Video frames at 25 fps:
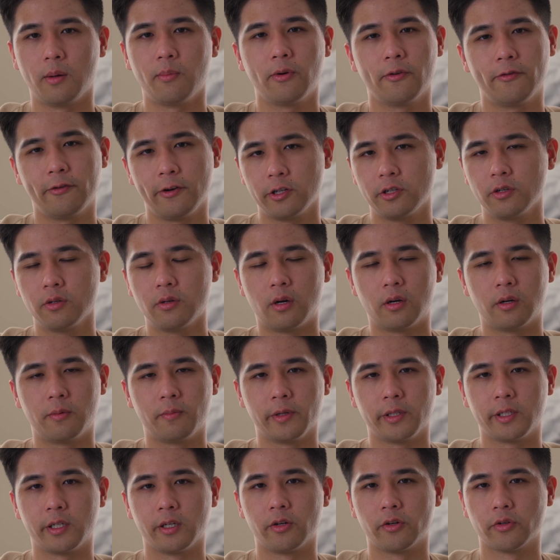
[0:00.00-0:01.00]
And professional
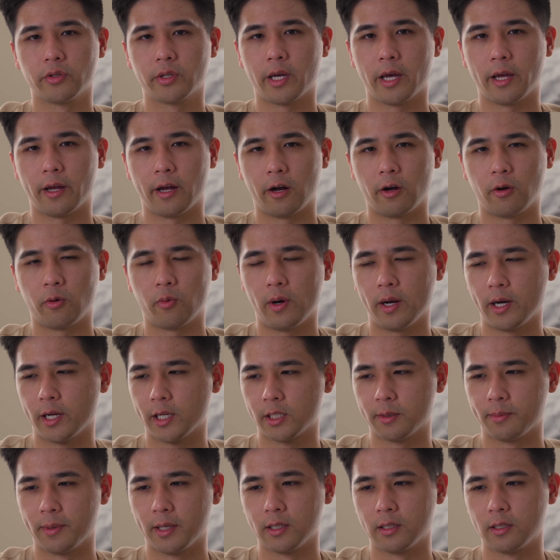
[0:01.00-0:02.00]
art materials can get quite
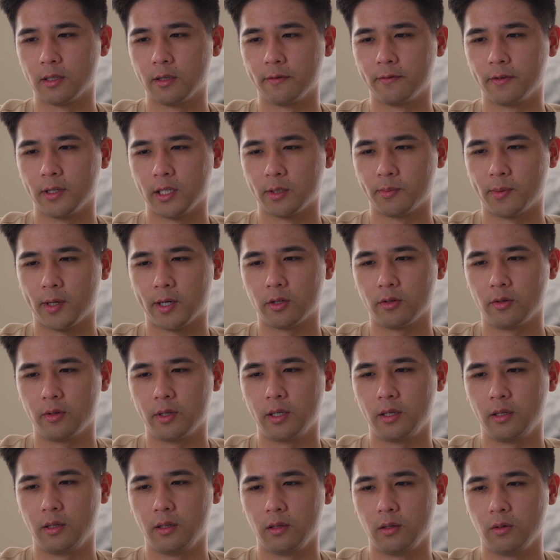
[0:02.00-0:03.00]
expensive,
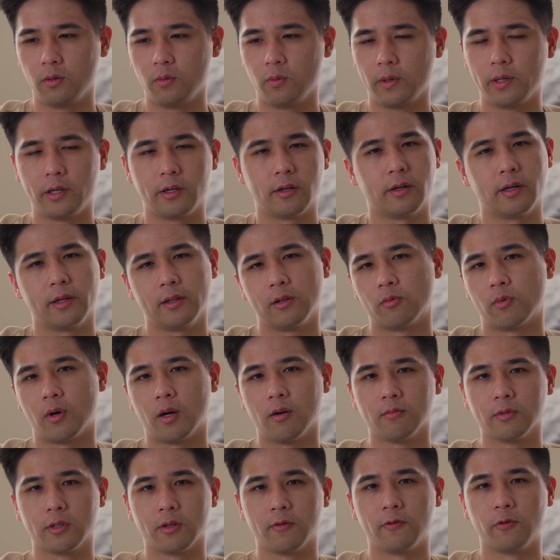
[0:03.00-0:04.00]
especially when you're in the
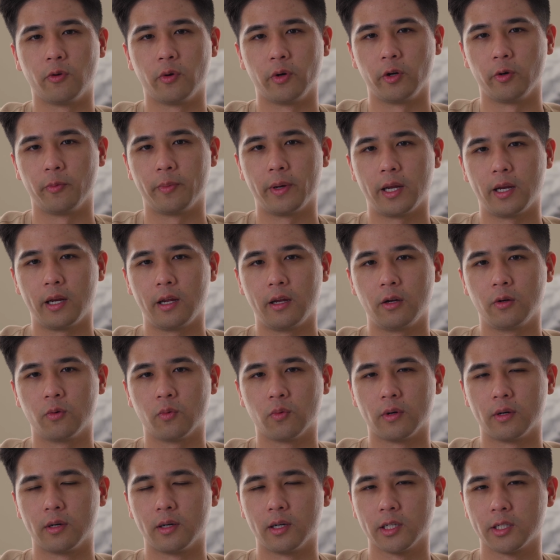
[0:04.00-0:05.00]
realms of oil painting,
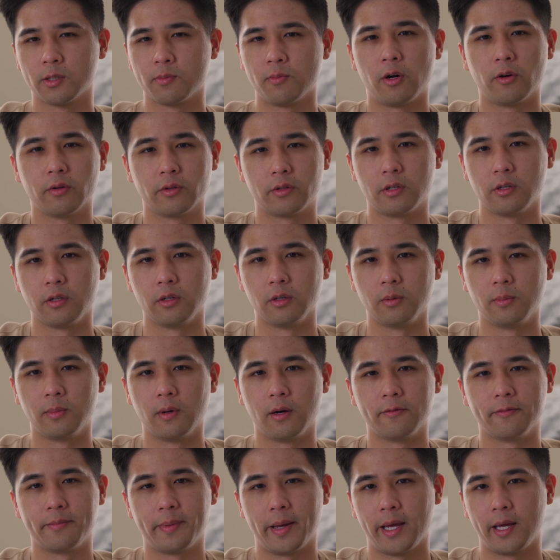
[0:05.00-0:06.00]
where a small tube
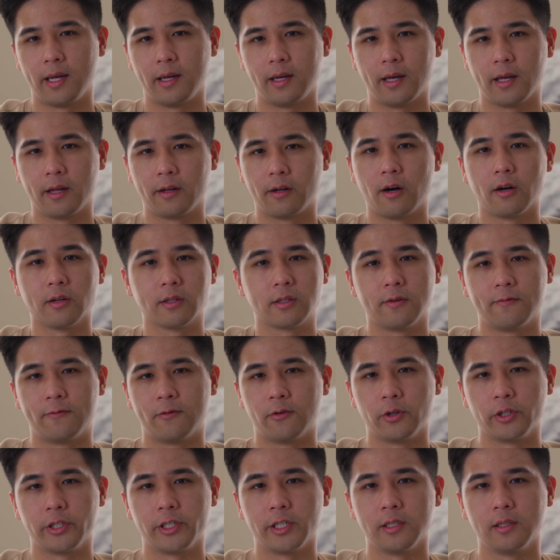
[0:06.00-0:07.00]
of paint can cost a
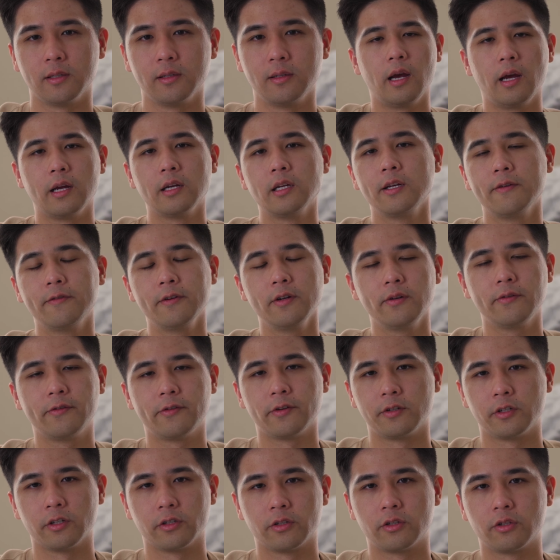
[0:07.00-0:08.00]
fortune. And even if
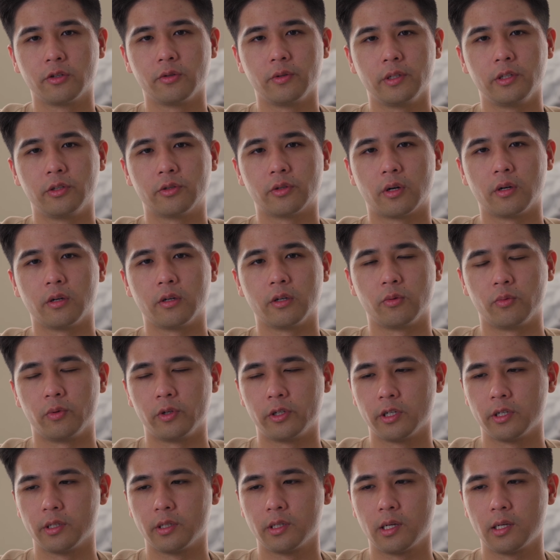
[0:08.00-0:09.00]
you're just doing drawing,
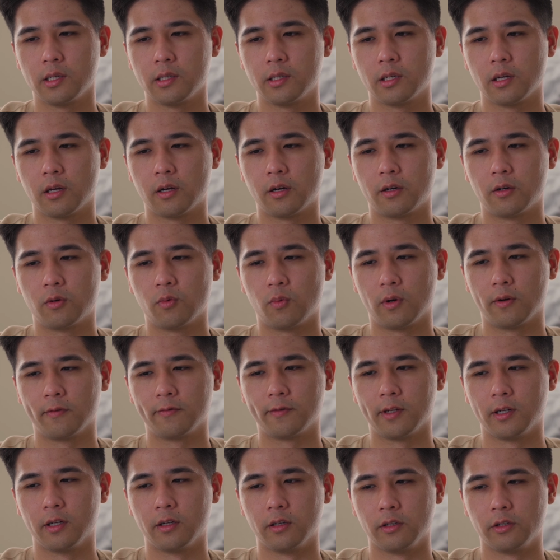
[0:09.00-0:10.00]
which is considered one
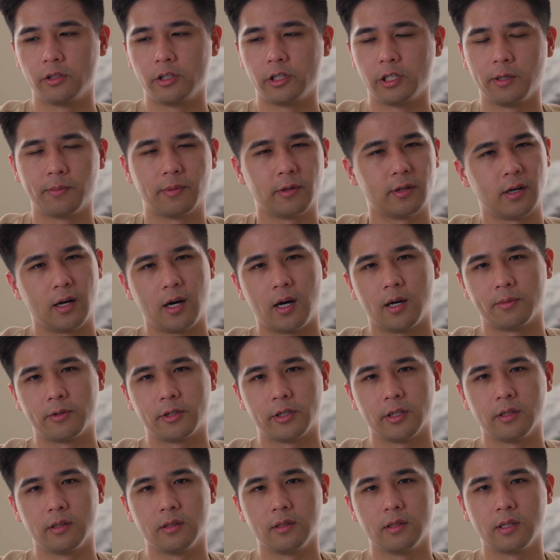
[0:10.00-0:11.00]
of the cheaper
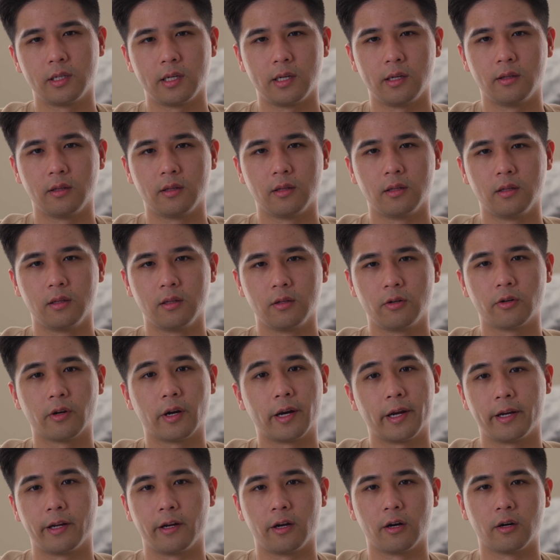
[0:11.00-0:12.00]
options in
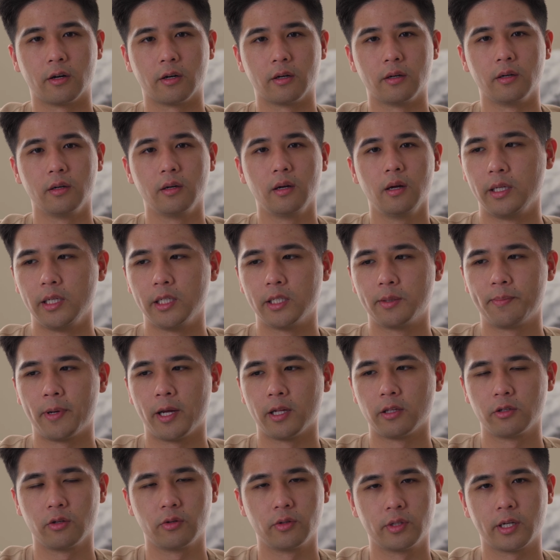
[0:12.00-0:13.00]
creating art, these
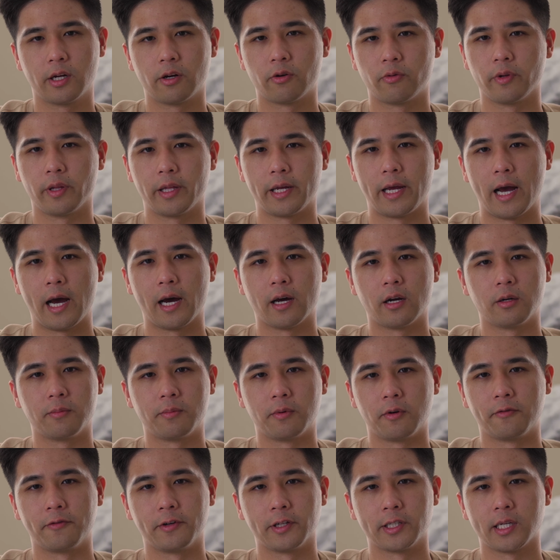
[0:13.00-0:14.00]
pencils can really add
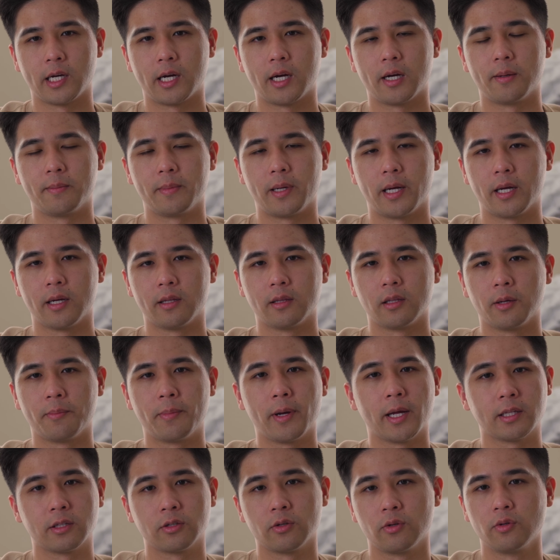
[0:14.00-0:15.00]
up over time, and the
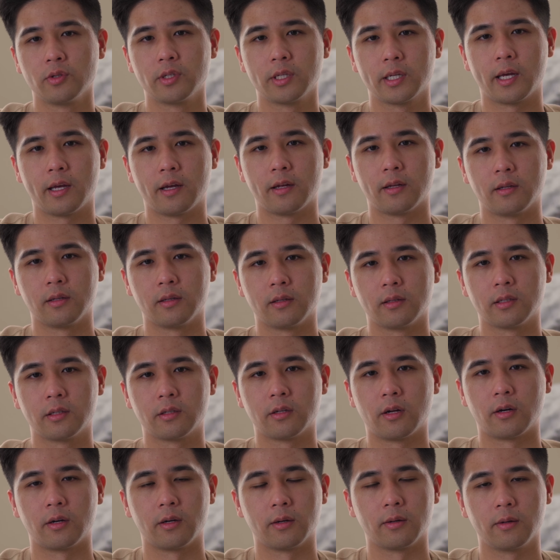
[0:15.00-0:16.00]
pencils can
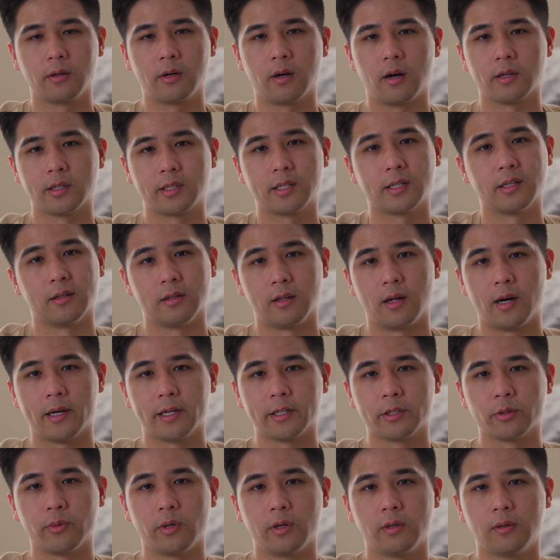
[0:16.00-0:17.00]
start costing a
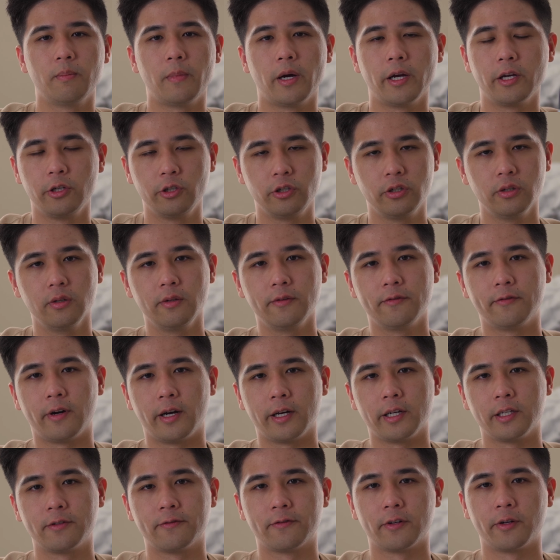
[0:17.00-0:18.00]
lot as well. My usual
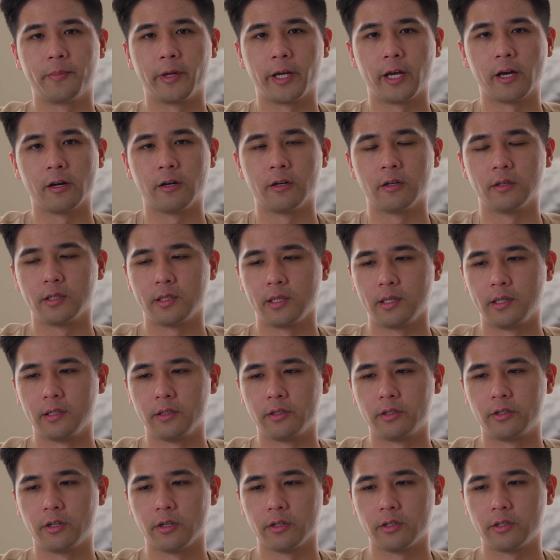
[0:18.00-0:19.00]
advice for beginners
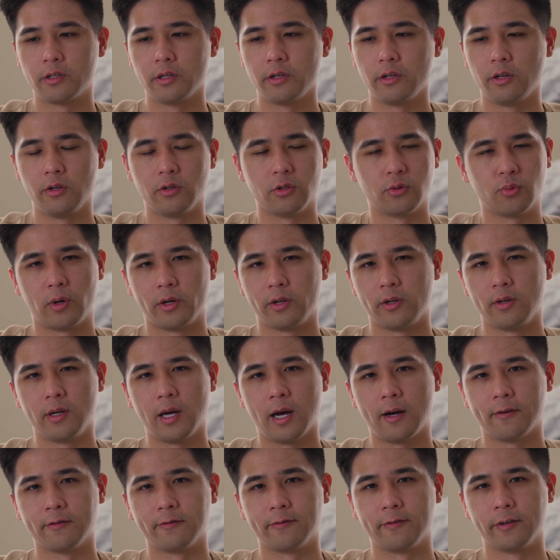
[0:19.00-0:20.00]
is just to use what
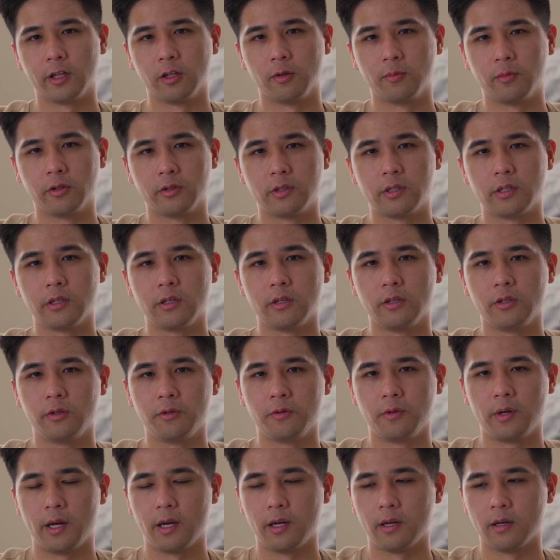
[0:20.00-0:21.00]
you have available to
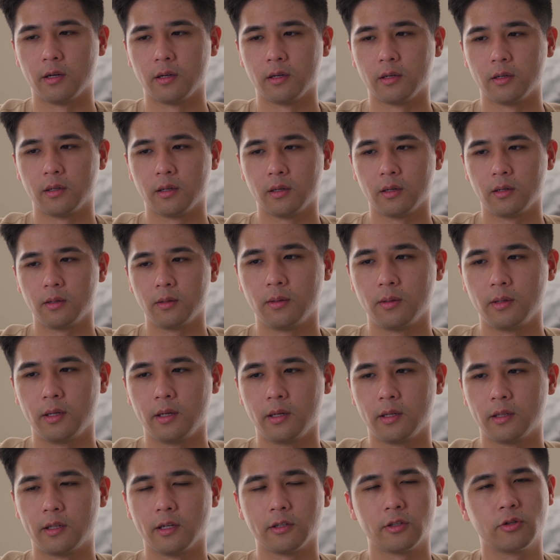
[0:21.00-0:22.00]
you, and
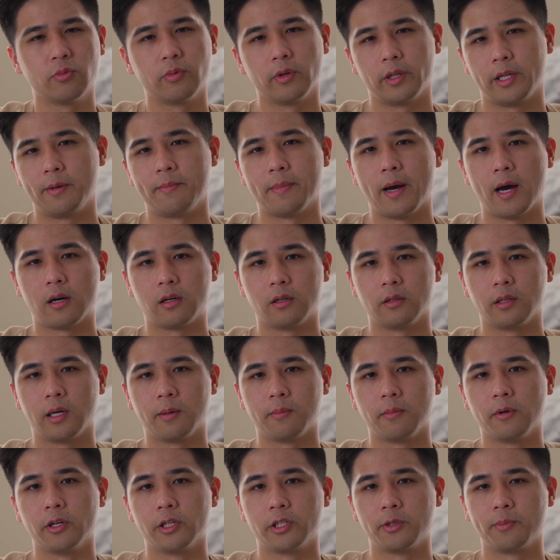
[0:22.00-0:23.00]
it doesn't really matter
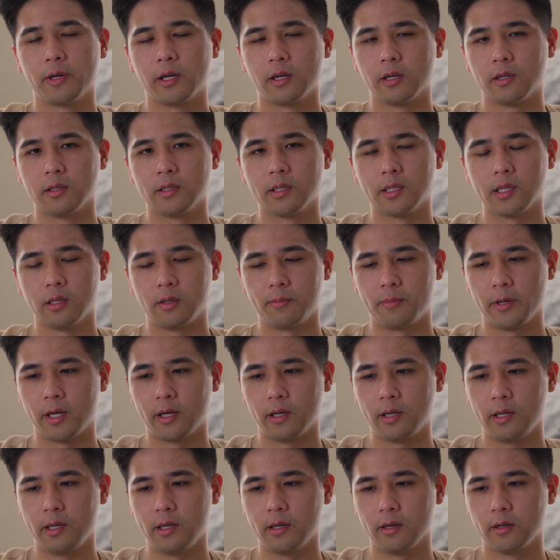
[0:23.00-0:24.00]
that much, because in the
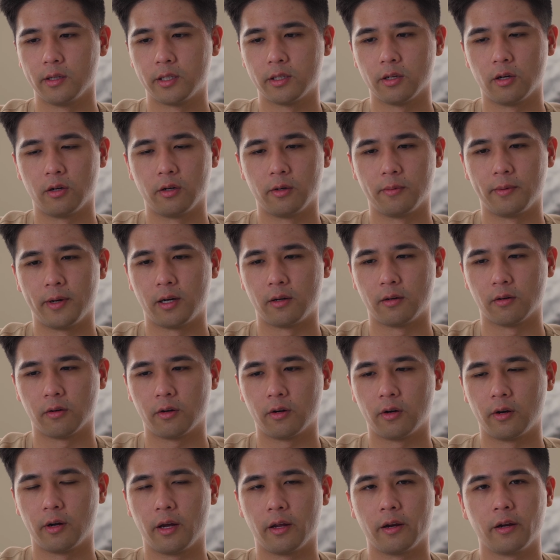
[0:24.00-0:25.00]
beginning it's all about
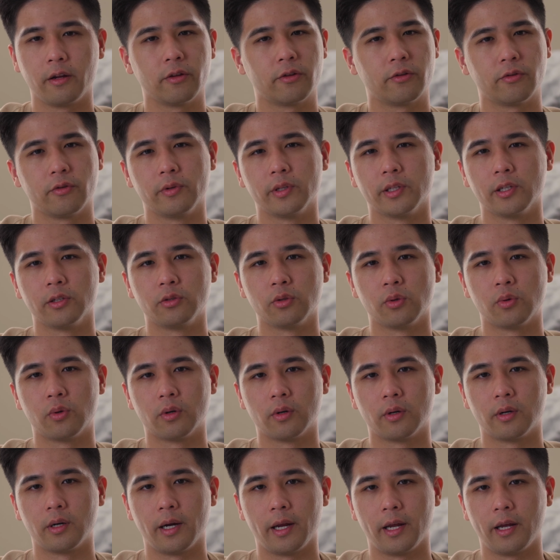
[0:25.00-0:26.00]
getting through the
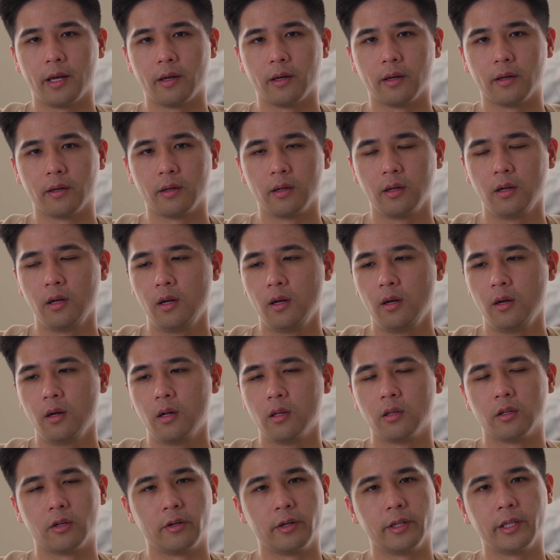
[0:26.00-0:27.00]
door and
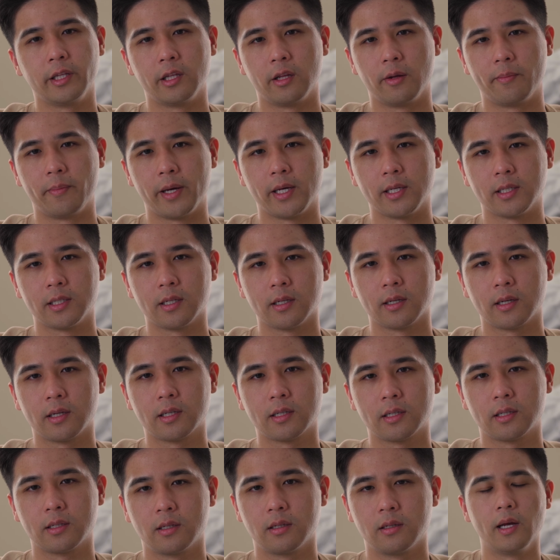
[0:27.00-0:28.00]
learning the
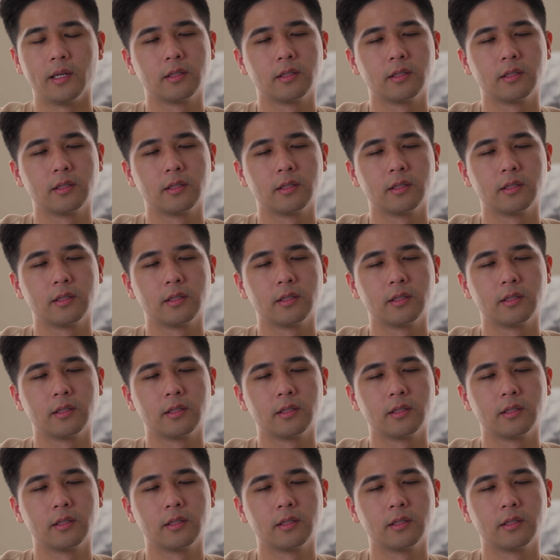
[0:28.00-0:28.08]
basics.